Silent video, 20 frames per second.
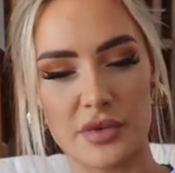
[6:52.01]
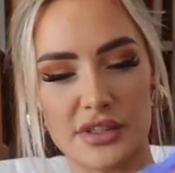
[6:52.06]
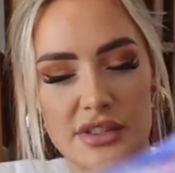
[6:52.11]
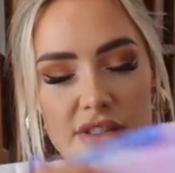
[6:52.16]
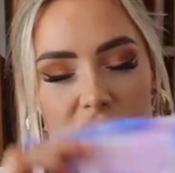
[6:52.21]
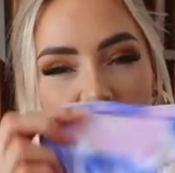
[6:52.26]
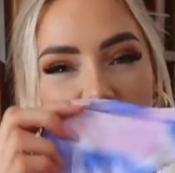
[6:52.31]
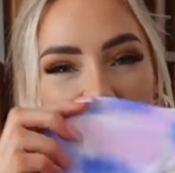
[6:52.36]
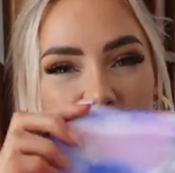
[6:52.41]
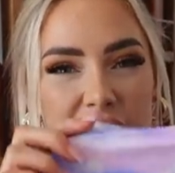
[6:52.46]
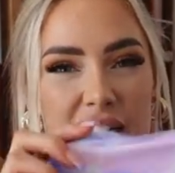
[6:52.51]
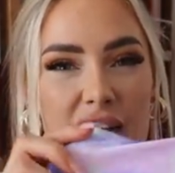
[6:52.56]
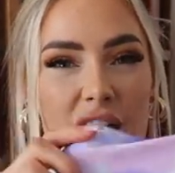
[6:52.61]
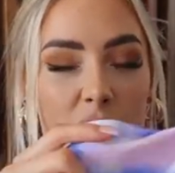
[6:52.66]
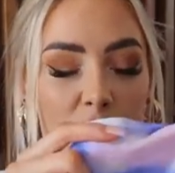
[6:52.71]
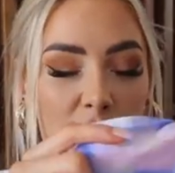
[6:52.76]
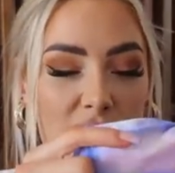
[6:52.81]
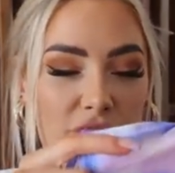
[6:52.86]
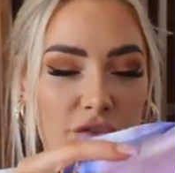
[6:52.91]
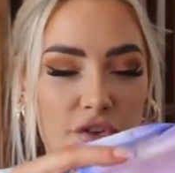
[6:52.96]
sizing
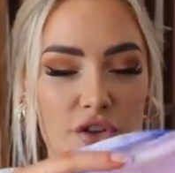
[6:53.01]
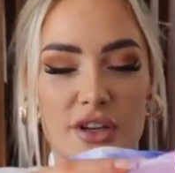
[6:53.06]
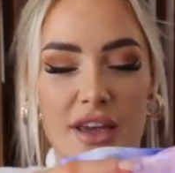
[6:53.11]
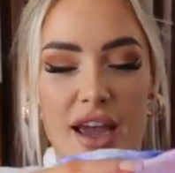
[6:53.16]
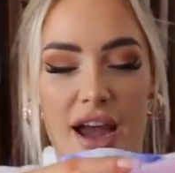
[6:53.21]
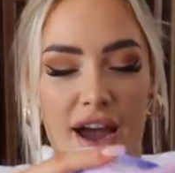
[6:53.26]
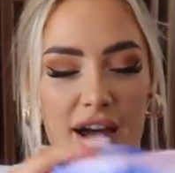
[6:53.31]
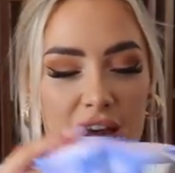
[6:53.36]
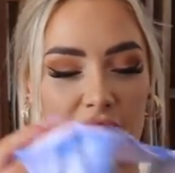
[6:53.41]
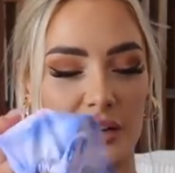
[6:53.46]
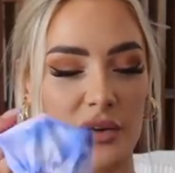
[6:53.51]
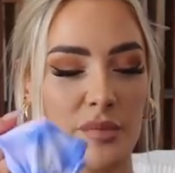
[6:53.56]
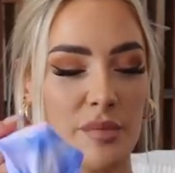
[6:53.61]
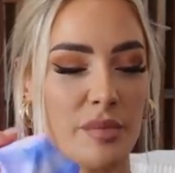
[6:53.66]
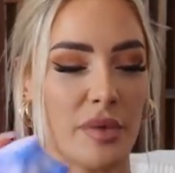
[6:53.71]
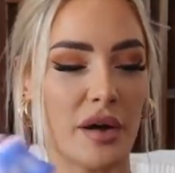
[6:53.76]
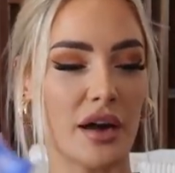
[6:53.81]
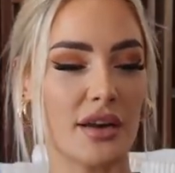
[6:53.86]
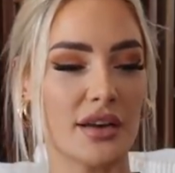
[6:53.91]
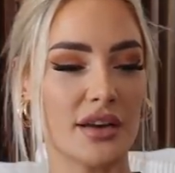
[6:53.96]
up if you
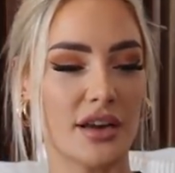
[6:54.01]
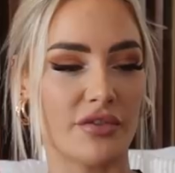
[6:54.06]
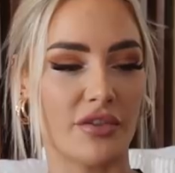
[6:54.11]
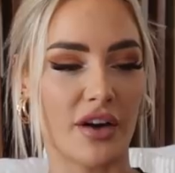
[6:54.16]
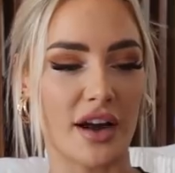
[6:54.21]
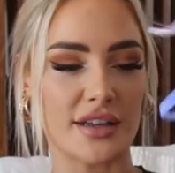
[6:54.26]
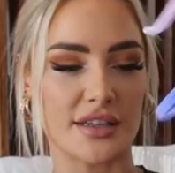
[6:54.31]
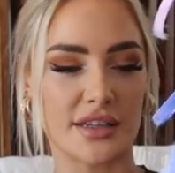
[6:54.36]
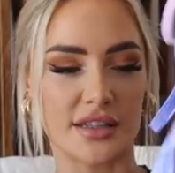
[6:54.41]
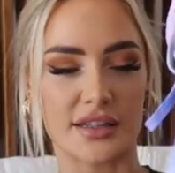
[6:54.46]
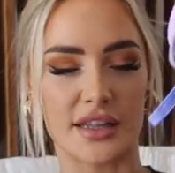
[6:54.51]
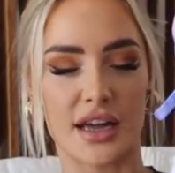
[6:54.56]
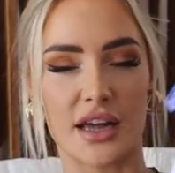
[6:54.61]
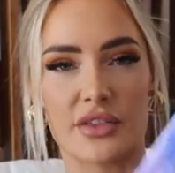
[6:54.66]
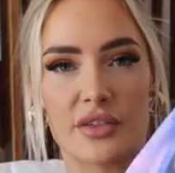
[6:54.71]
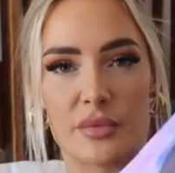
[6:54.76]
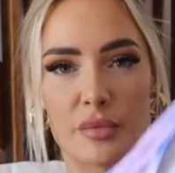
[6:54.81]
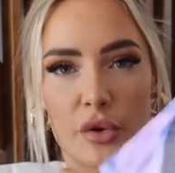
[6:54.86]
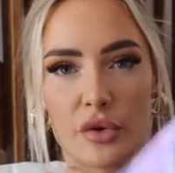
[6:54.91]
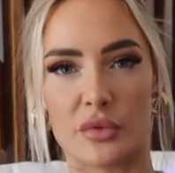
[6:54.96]
can but if I did
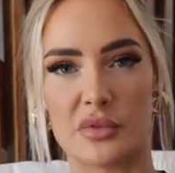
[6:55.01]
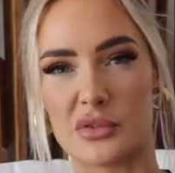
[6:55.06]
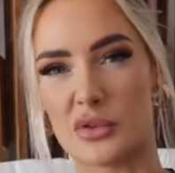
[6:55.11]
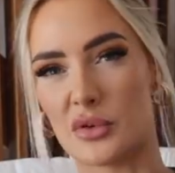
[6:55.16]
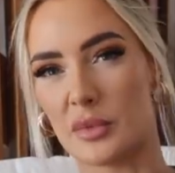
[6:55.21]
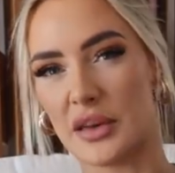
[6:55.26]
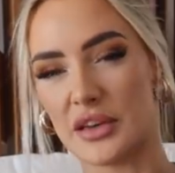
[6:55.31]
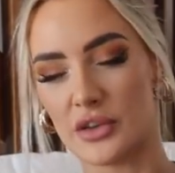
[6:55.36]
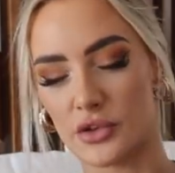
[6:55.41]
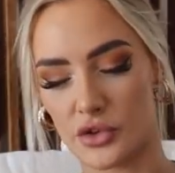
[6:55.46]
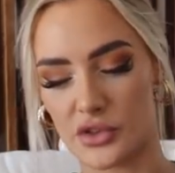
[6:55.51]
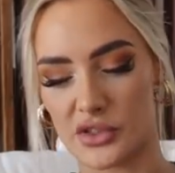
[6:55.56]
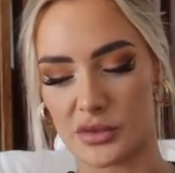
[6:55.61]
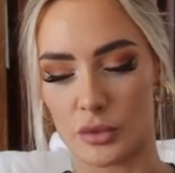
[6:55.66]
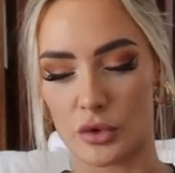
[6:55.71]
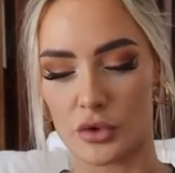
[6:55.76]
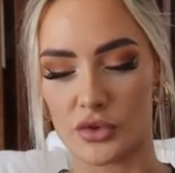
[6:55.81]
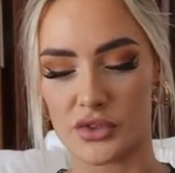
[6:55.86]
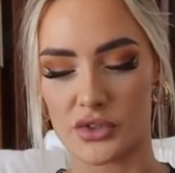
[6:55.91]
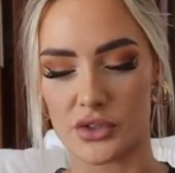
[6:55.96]
that the bottoms would have been too
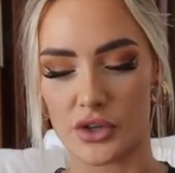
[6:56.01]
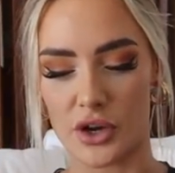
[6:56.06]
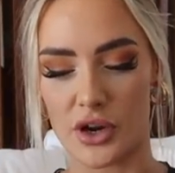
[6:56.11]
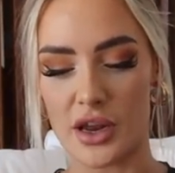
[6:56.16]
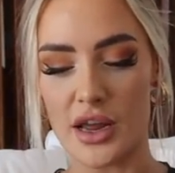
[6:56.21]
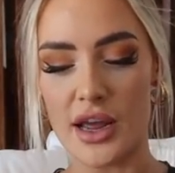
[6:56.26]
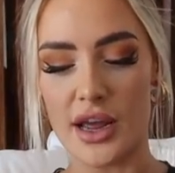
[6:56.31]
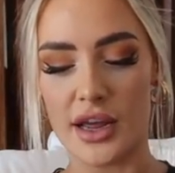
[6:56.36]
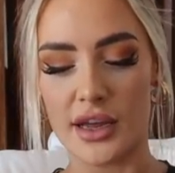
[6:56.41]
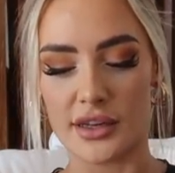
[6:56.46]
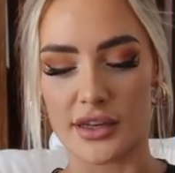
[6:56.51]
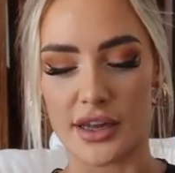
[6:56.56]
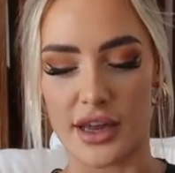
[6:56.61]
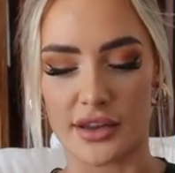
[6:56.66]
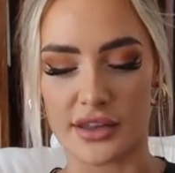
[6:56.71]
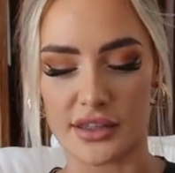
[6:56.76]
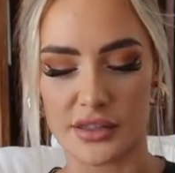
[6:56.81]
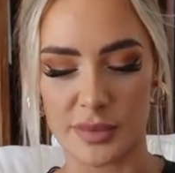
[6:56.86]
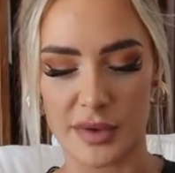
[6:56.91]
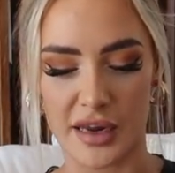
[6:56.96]
small so
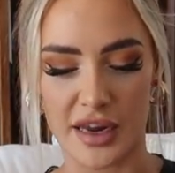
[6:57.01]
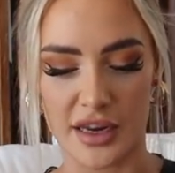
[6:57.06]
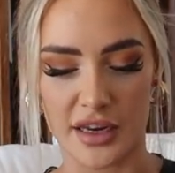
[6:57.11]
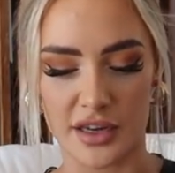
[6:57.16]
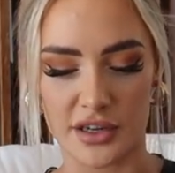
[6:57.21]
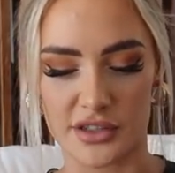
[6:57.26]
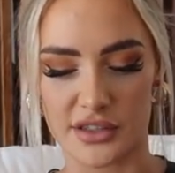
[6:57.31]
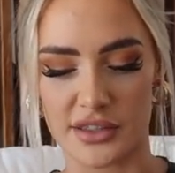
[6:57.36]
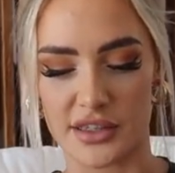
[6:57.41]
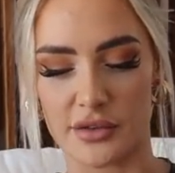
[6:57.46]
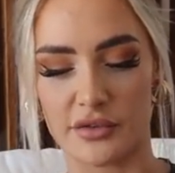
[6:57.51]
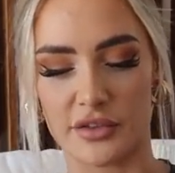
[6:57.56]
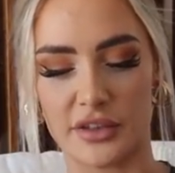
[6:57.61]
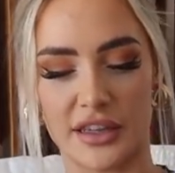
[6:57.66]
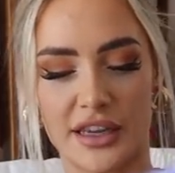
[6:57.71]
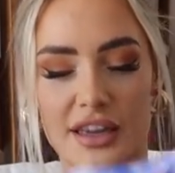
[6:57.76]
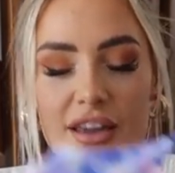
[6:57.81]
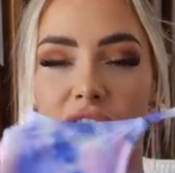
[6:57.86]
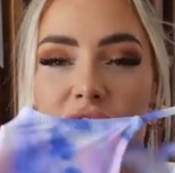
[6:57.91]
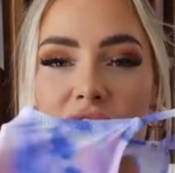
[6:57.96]
yeah this bikini just didn't
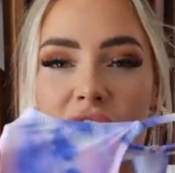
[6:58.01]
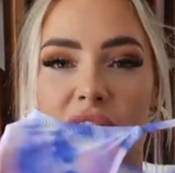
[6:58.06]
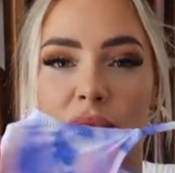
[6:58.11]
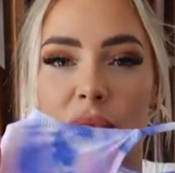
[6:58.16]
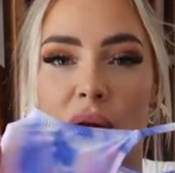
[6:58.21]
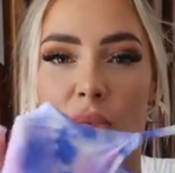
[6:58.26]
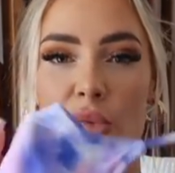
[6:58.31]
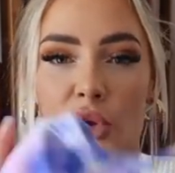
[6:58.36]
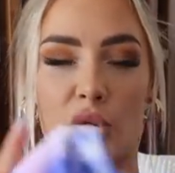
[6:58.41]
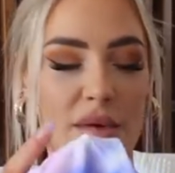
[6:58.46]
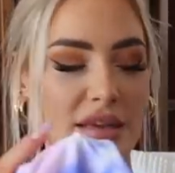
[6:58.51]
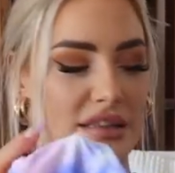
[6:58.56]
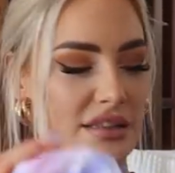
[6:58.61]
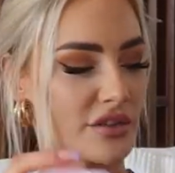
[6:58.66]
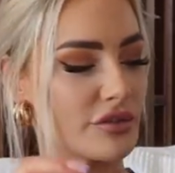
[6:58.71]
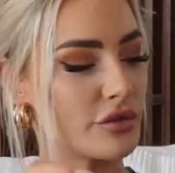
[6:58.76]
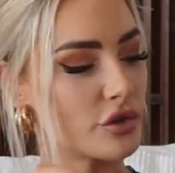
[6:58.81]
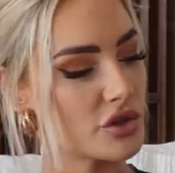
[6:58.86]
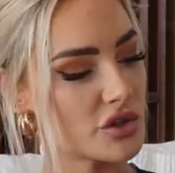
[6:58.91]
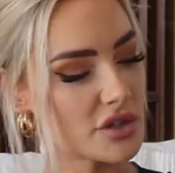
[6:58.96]
really fit my boobies
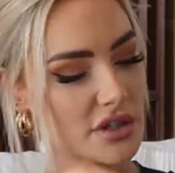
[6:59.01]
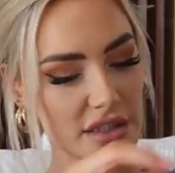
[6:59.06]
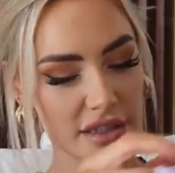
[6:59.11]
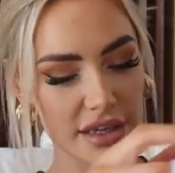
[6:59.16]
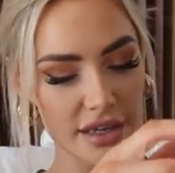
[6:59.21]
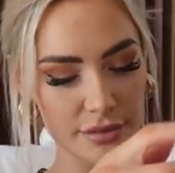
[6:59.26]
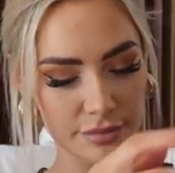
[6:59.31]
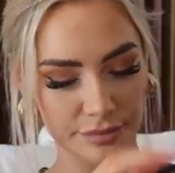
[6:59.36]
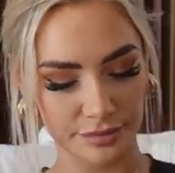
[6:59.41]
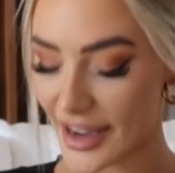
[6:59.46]
unfortunately.